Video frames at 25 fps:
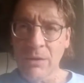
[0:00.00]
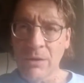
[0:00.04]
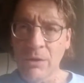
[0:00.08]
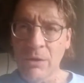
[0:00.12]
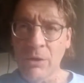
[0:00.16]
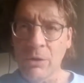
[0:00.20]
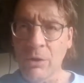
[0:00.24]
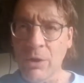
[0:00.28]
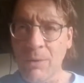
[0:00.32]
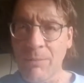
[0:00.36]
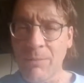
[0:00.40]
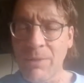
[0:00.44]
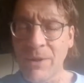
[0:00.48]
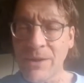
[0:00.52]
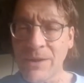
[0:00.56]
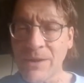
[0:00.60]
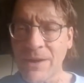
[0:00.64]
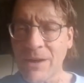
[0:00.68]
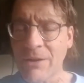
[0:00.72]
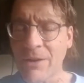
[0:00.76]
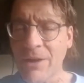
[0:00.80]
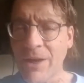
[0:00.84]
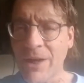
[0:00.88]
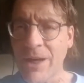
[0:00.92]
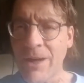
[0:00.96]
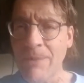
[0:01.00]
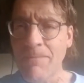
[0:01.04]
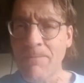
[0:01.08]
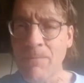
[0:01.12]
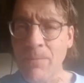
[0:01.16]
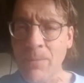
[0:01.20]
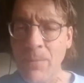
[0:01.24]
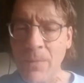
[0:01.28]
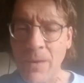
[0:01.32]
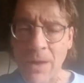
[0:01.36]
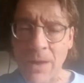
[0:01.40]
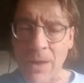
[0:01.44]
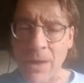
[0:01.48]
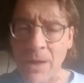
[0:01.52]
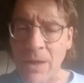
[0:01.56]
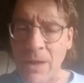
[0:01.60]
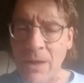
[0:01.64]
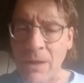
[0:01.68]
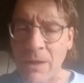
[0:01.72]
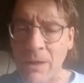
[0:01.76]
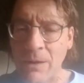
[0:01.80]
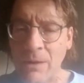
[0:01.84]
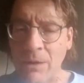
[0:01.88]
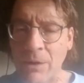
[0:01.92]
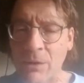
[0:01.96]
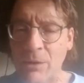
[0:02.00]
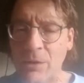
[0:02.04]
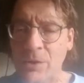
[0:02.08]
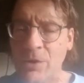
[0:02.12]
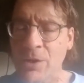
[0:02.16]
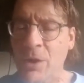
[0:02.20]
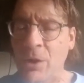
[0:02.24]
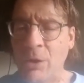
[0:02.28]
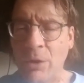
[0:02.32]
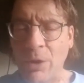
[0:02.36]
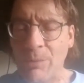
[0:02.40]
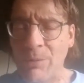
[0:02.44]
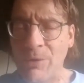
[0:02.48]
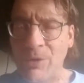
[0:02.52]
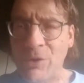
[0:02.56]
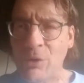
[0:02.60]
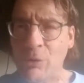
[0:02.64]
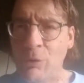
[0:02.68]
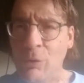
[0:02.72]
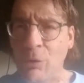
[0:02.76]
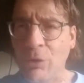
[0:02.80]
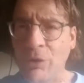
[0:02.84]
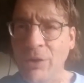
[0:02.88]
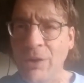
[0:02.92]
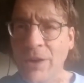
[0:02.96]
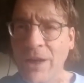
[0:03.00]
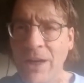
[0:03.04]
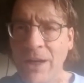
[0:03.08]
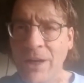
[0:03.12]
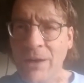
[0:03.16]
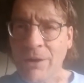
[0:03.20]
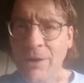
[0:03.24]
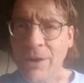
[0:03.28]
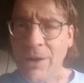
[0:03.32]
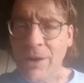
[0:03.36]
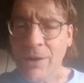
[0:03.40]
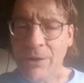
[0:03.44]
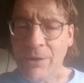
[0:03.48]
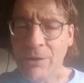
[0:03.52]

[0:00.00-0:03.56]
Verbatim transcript: Columbus area. There's Columbus schools in that area.